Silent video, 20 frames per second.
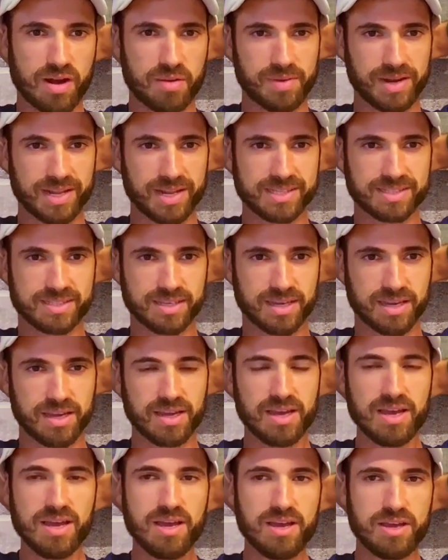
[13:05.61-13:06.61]
I mean, it's
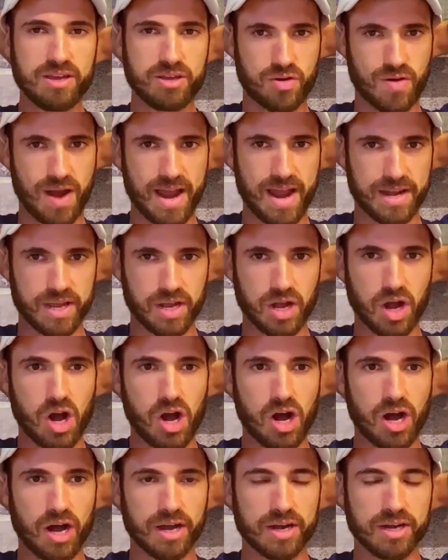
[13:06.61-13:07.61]
you're adding
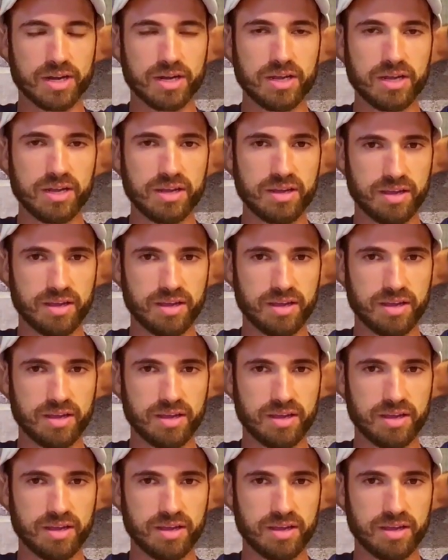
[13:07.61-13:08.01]
on